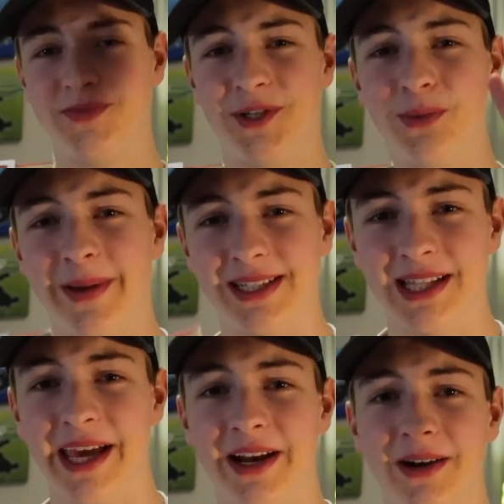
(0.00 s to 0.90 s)
2 weeks
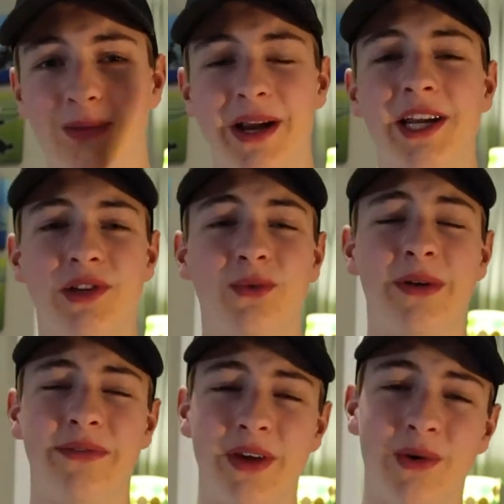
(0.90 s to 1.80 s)
later, ready to
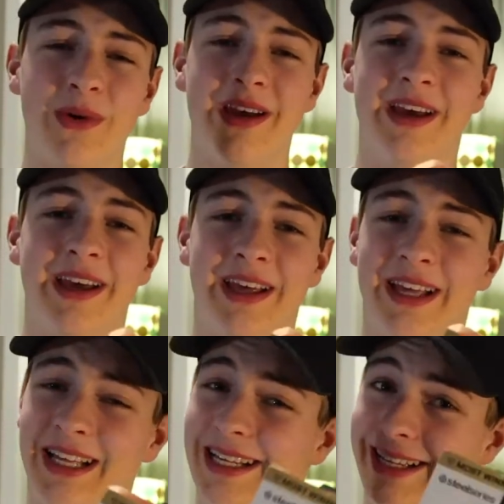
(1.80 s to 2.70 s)
review
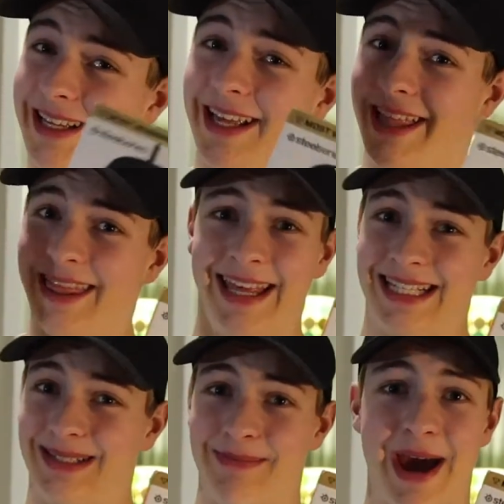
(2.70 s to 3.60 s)

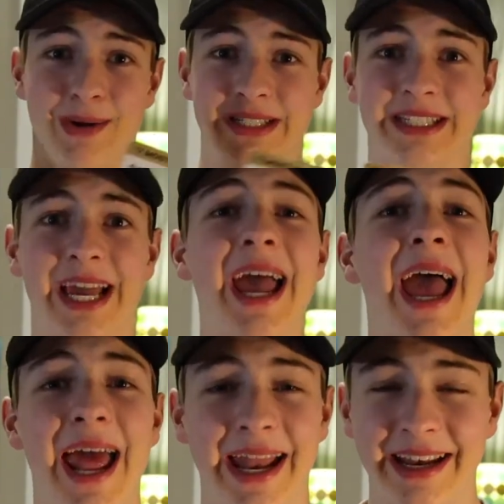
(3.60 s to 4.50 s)
this mouse,
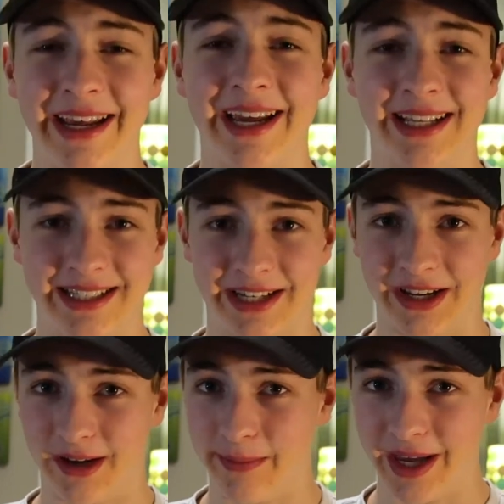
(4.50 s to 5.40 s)
and it's
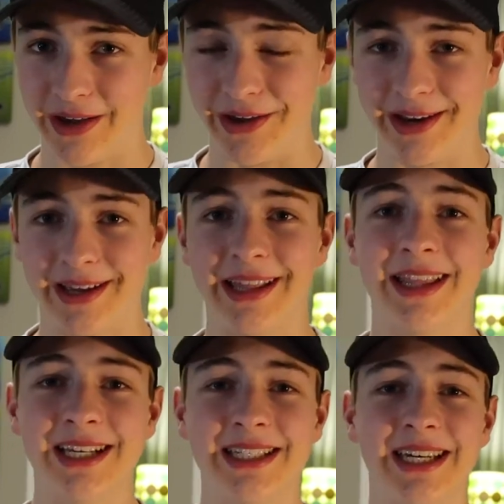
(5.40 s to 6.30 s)
gonna be good.
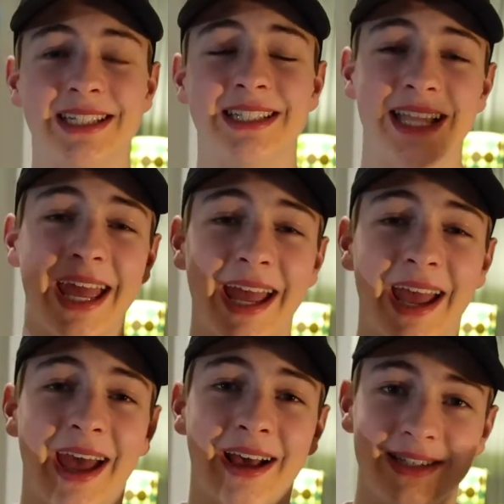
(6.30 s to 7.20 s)
This is the
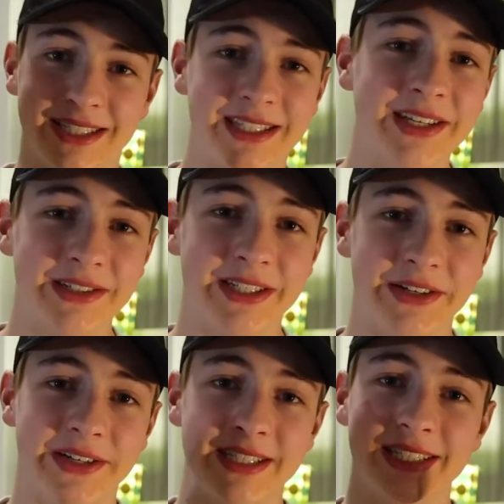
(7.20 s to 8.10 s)

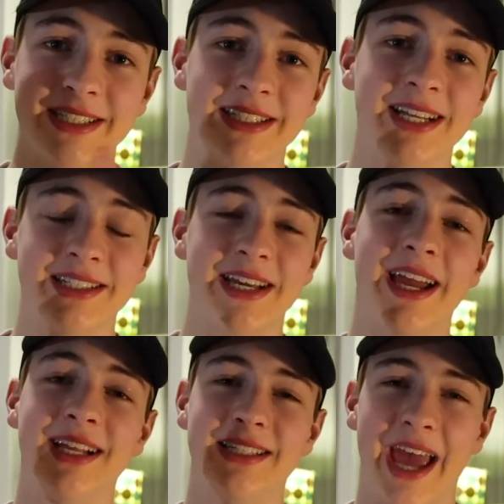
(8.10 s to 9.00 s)
SteelSeries
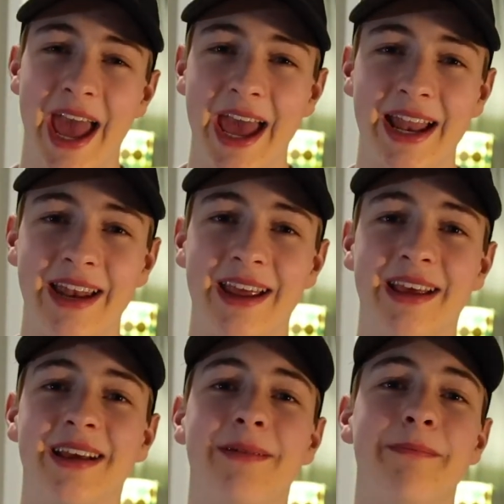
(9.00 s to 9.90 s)
Sensei 10
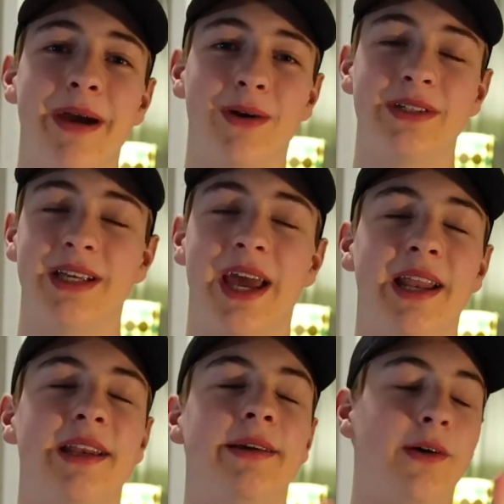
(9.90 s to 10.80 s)
mouse,
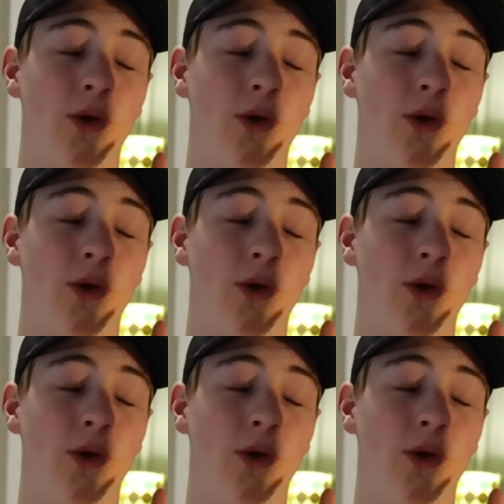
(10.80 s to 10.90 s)
and